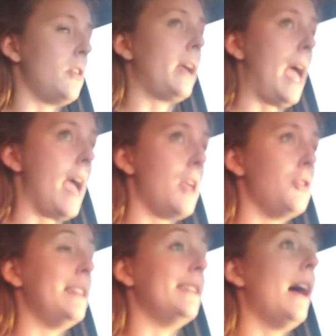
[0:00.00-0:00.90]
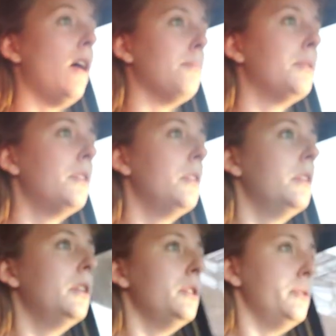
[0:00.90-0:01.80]
okay, you need help,
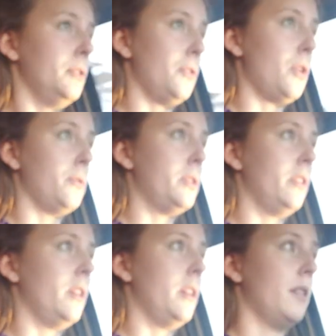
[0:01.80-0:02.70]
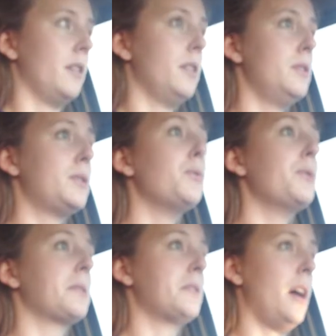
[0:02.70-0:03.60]
so go to the
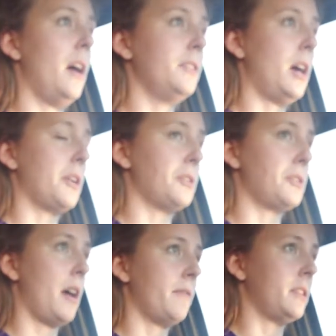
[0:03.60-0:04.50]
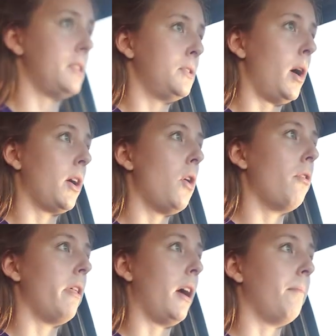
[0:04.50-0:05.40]
school's doctor's office. So I go
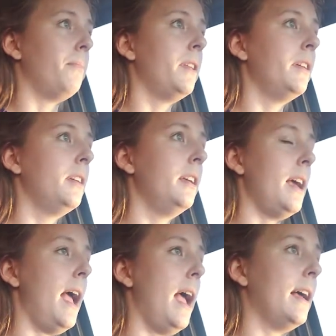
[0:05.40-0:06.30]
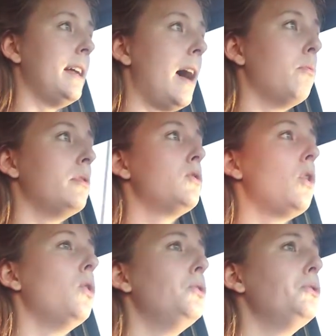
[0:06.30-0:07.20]
there, and I was
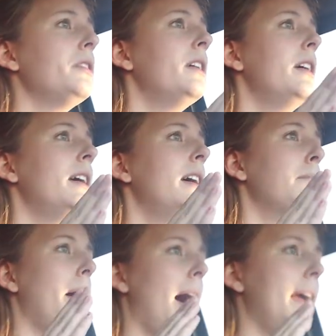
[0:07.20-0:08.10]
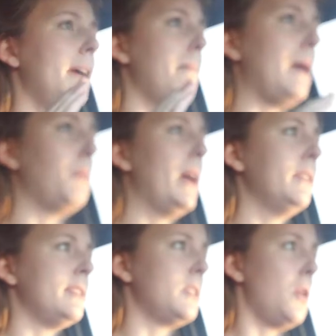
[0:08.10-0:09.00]
told by my
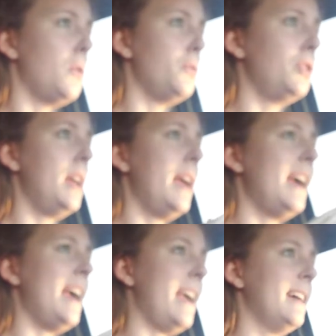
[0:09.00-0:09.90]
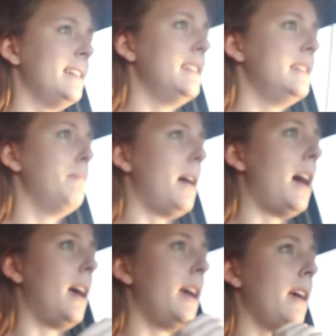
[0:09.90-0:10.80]
wellness coach and
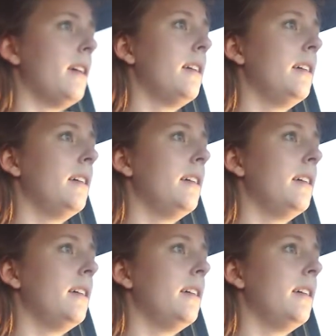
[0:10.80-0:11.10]
by